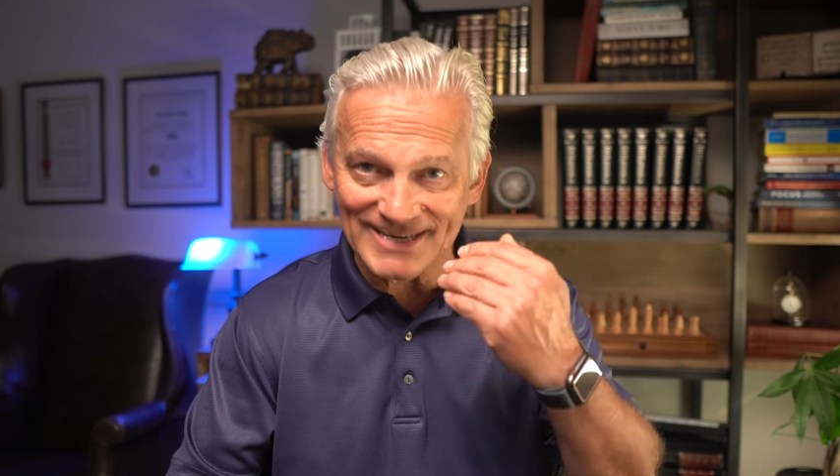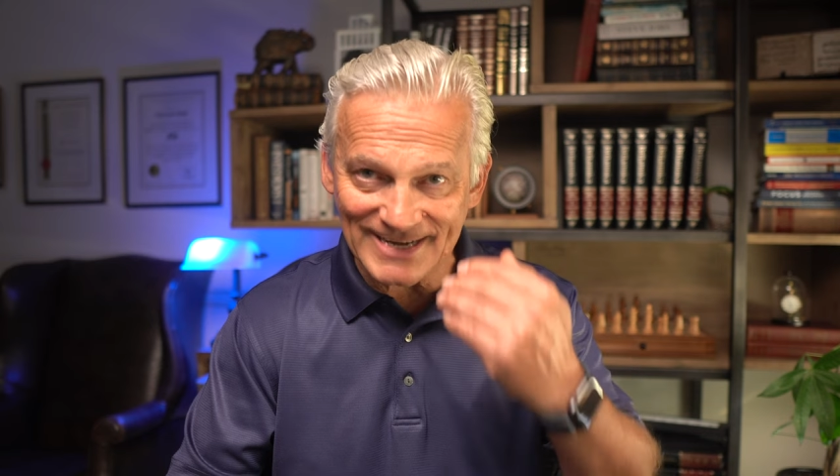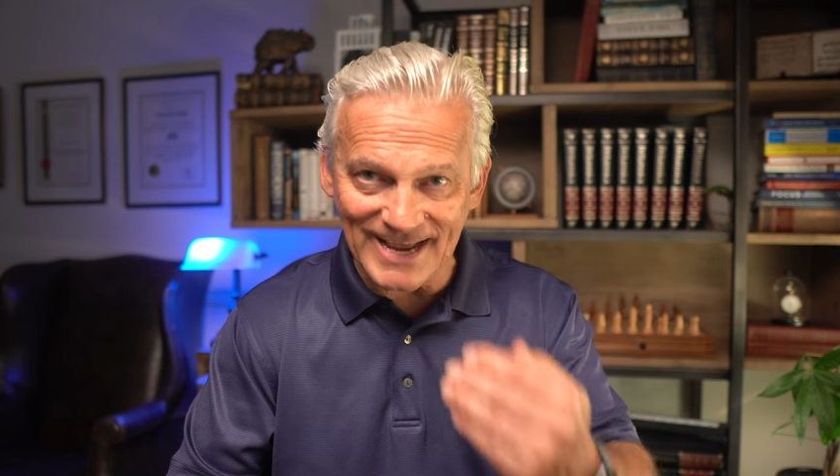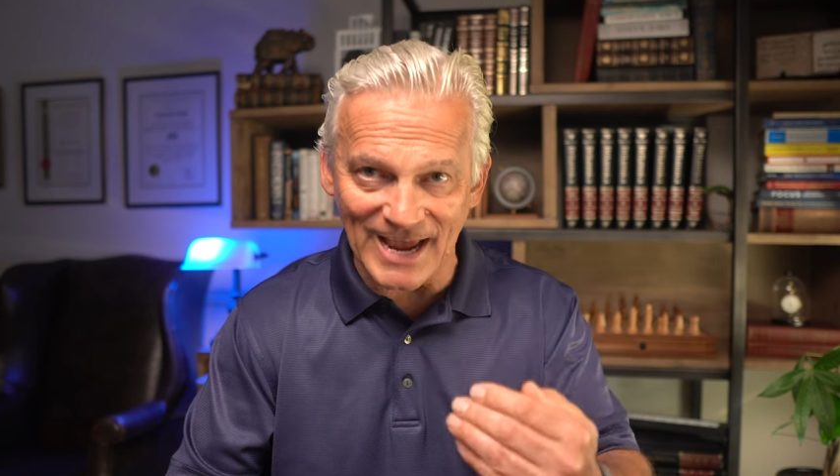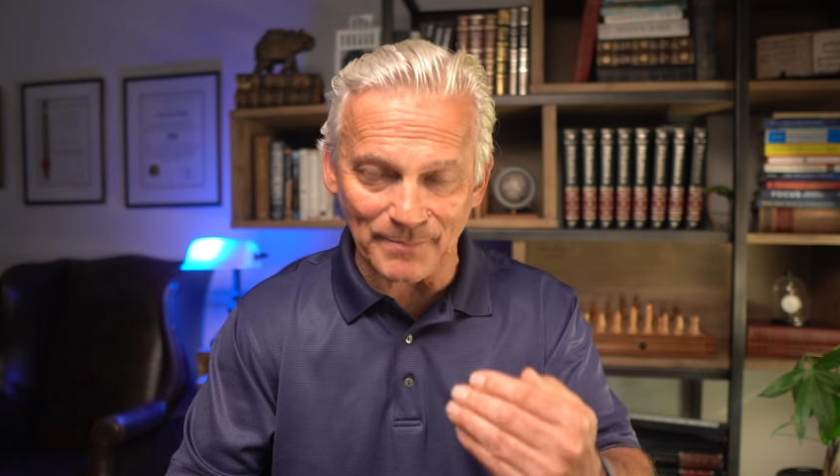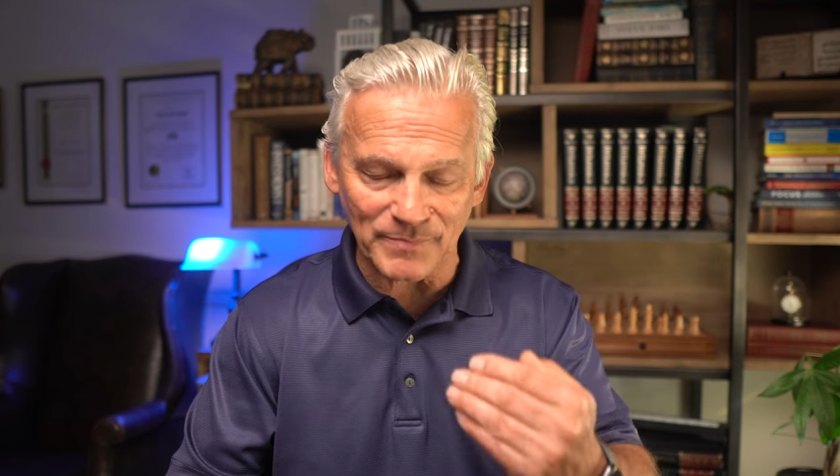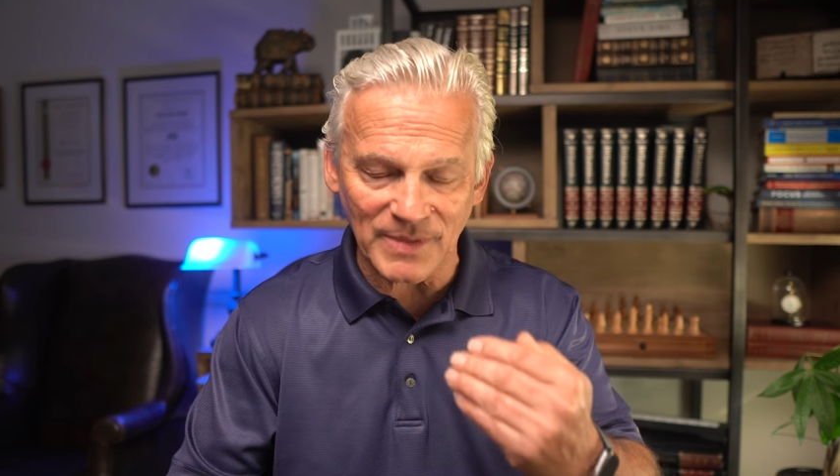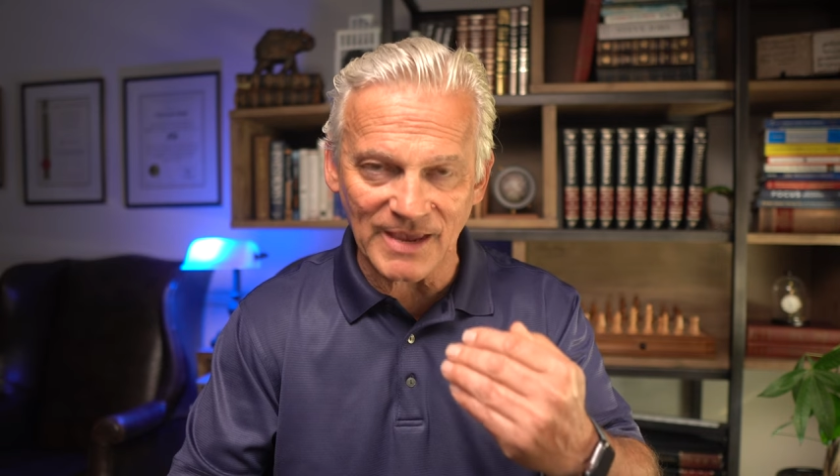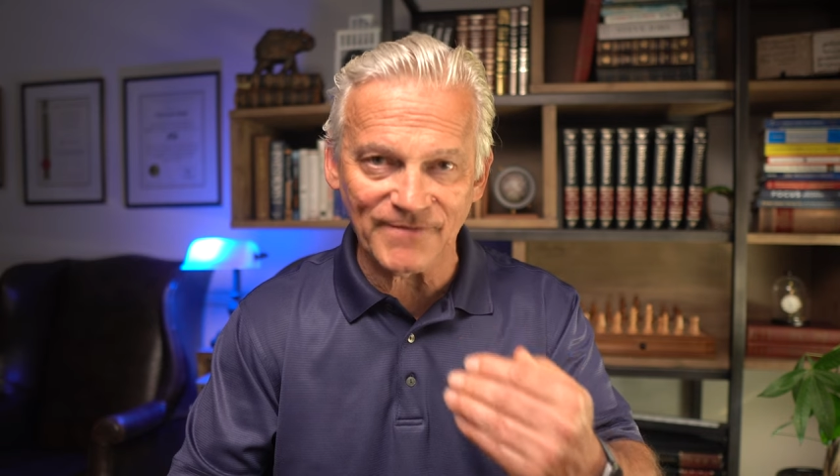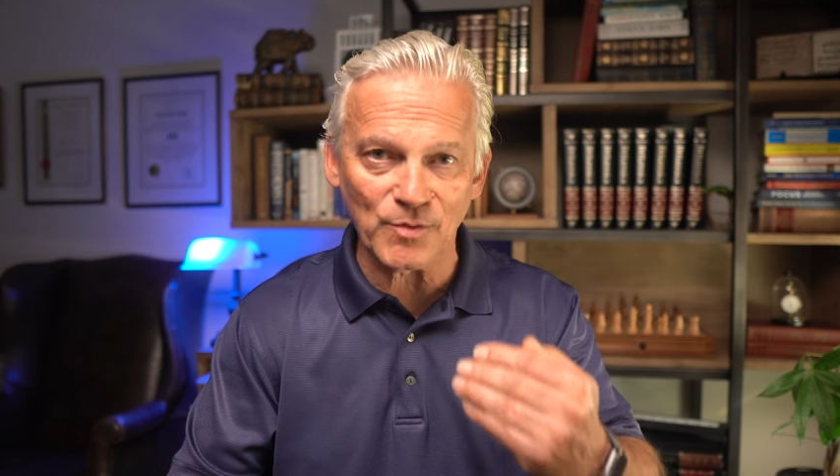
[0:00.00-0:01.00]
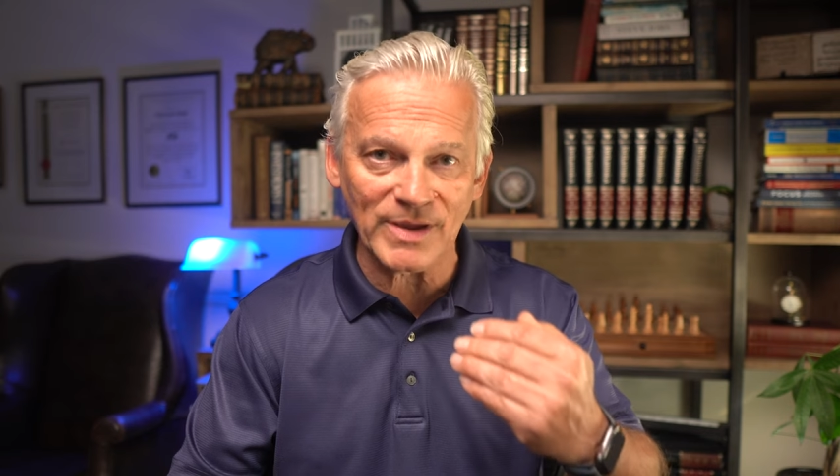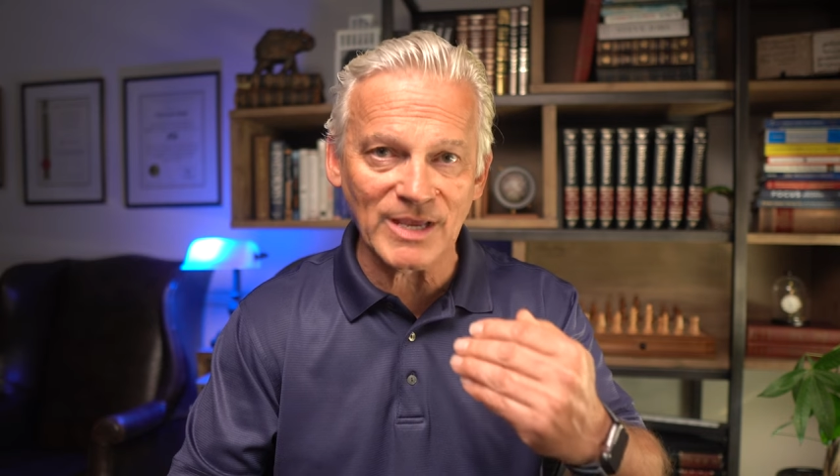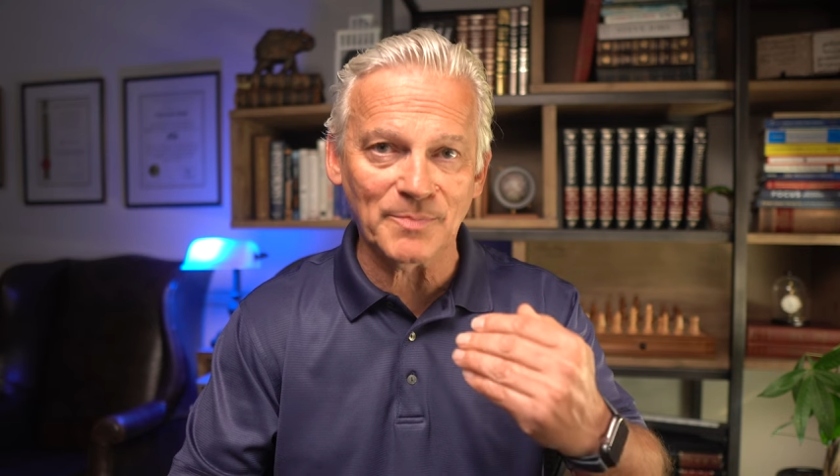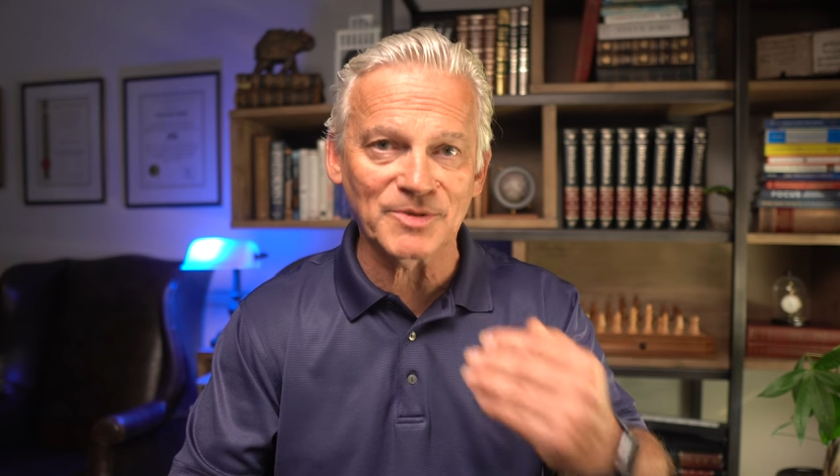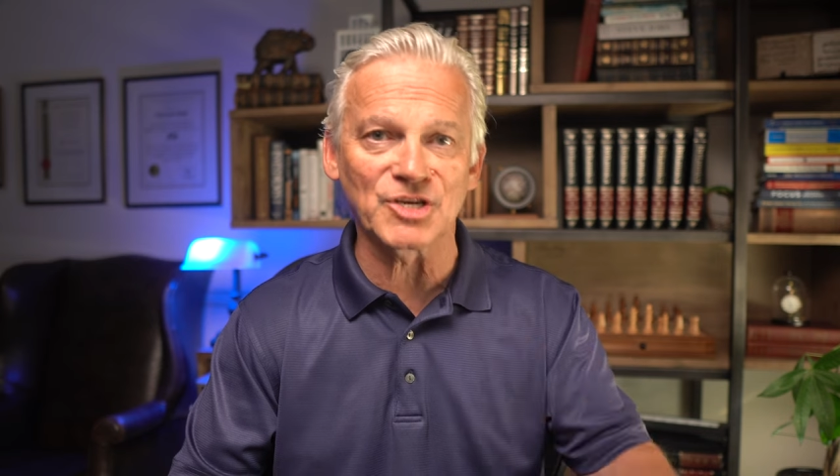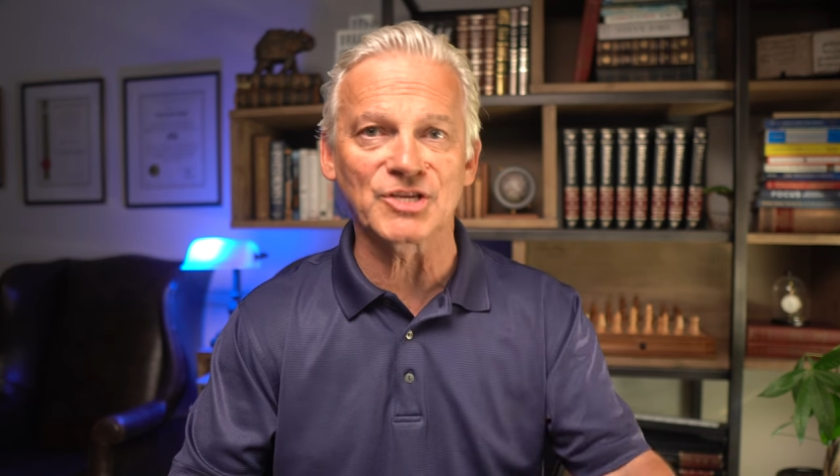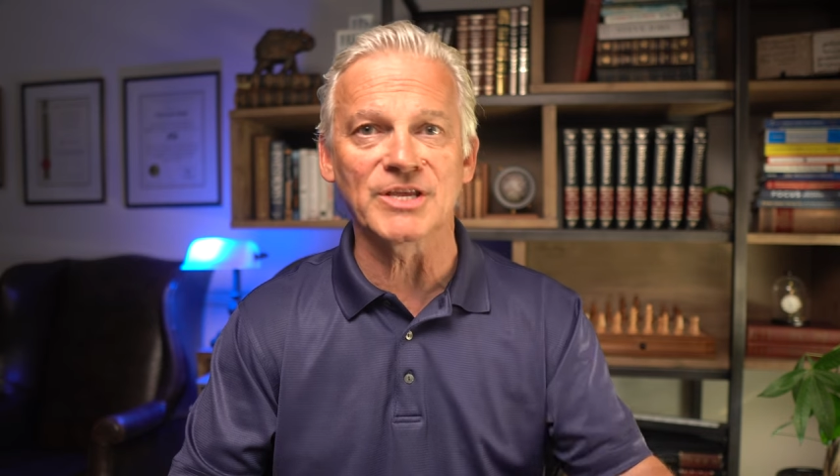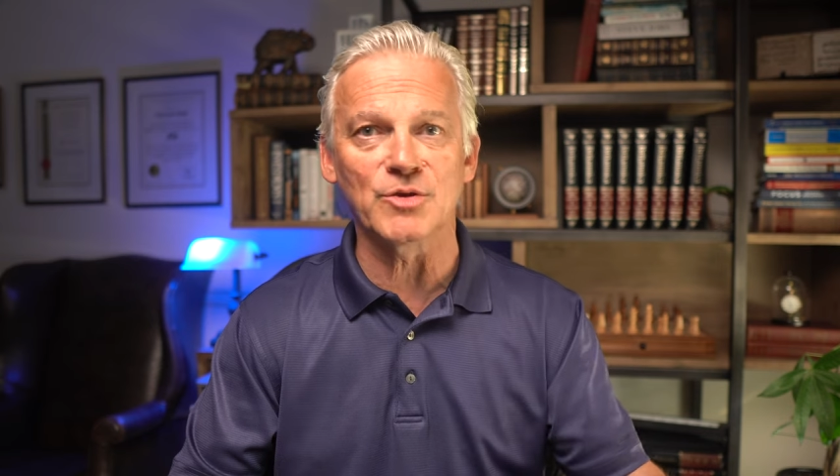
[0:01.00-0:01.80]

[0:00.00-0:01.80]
today. If you're in a position